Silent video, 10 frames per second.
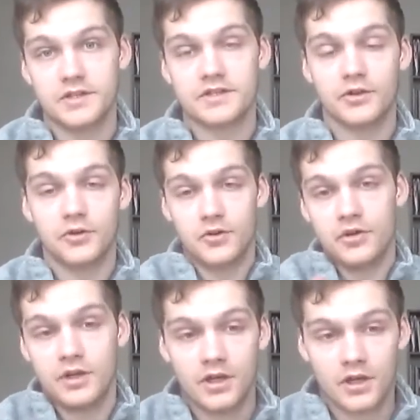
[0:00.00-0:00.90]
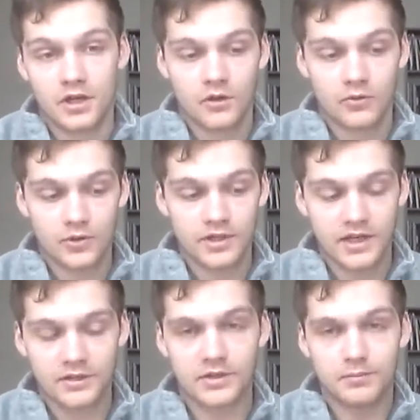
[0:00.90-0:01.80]
And so we're going to
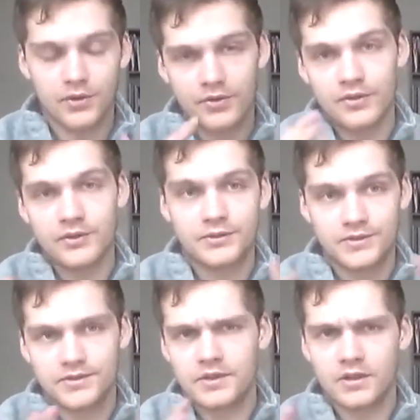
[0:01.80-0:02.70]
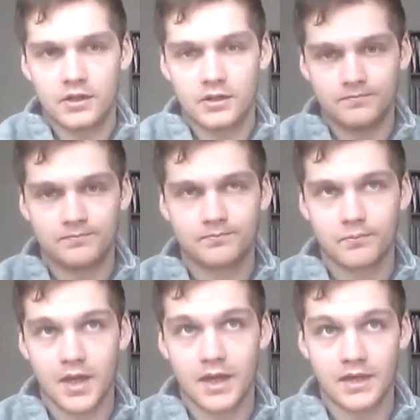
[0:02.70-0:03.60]
kind of look at both of those,
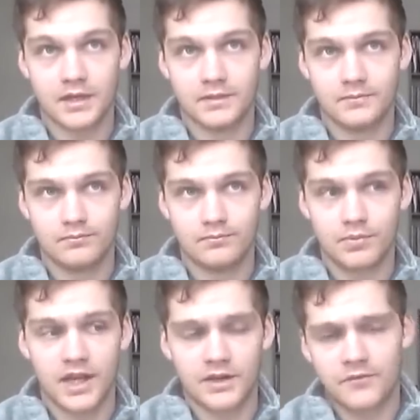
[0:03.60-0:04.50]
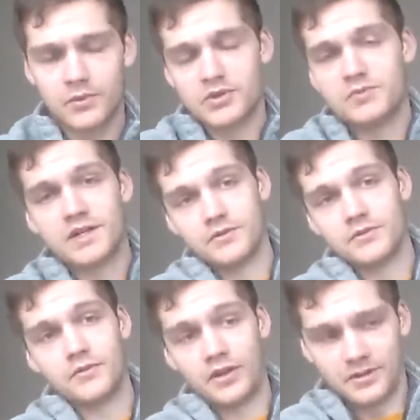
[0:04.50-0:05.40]
and kind of from the perspective
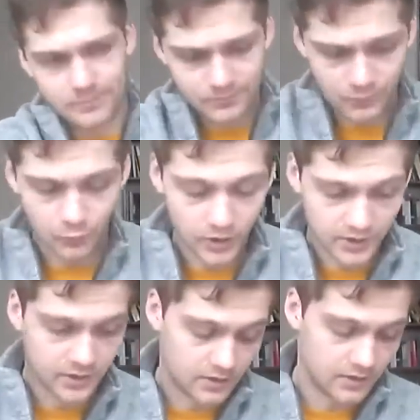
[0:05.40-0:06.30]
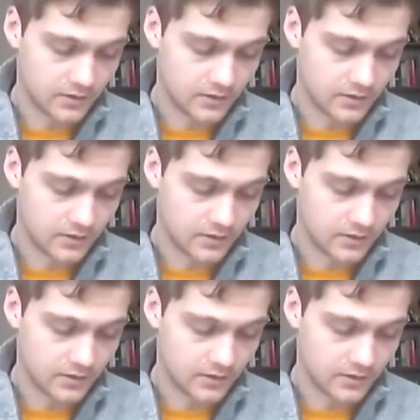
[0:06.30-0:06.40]
of like what